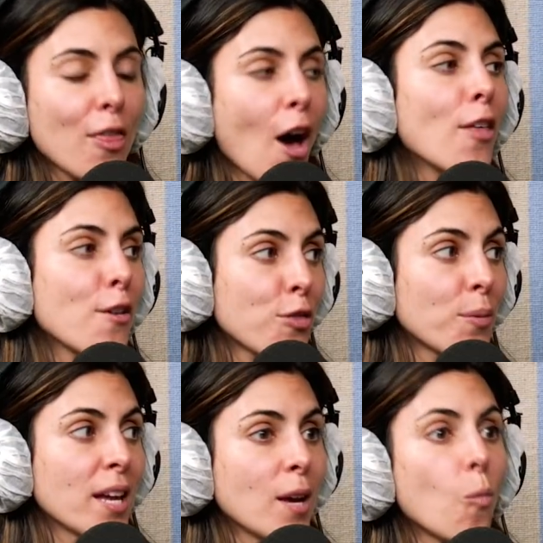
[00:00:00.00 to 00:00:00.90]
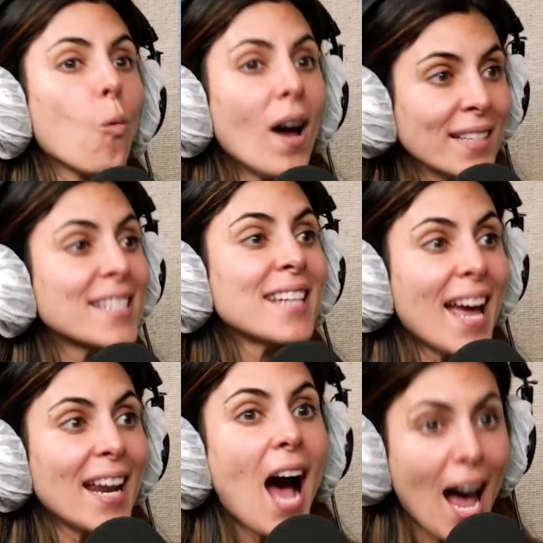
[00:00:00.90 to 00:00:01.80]
And the other 3, one
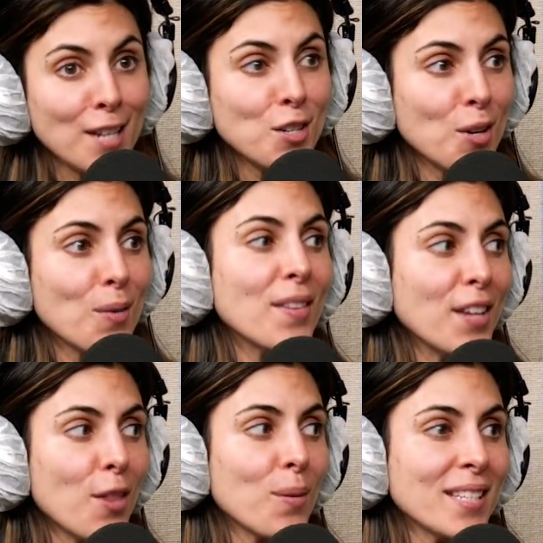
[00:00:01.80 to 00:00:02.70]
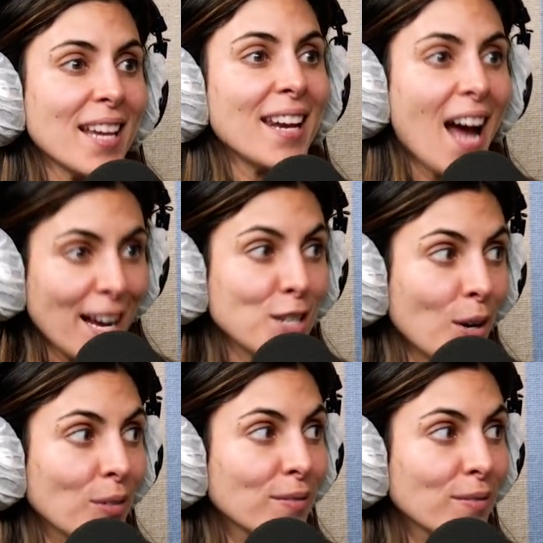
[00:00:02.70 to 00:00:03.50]
said, I do, and the other one said, I don't.